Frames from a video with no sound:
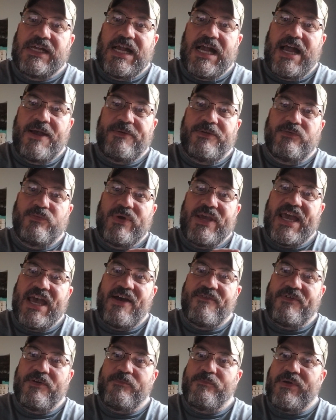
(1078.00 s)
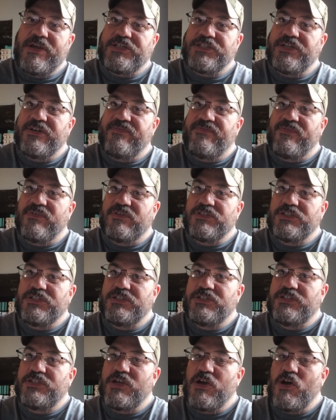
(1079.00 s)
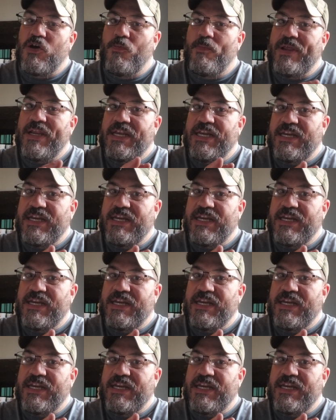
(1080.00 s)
I mean, we have ambition for so many